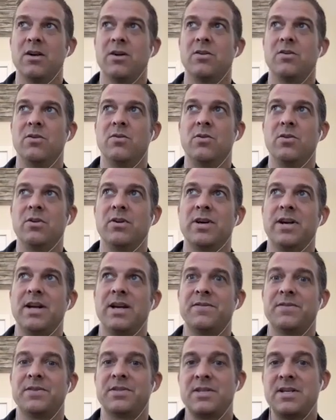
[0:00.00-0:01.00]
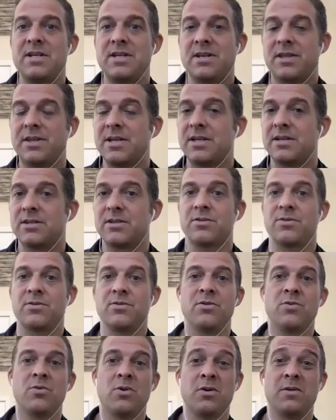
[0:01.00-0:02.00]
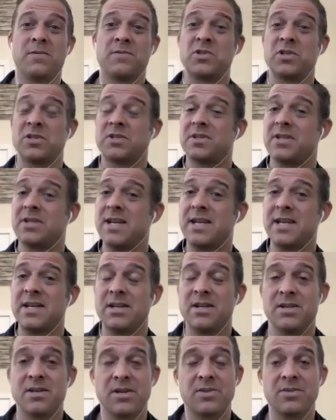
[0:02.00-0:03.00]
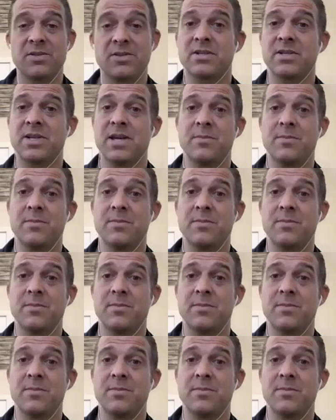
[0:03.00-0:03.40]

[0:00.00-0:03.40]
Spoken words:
or have seen things through or have just taken another step